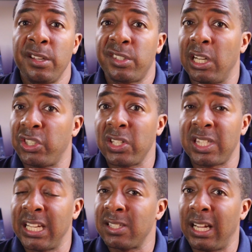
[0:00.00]
such as
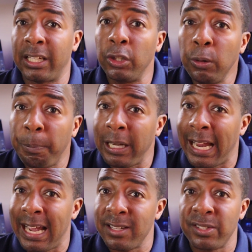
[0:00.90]
things like
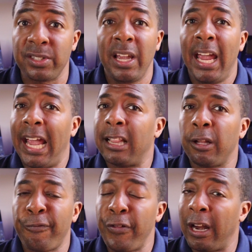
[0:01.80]
UPS
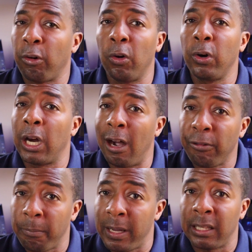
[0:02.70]
and the federal
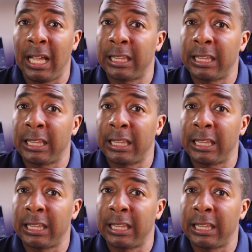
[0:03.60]
government,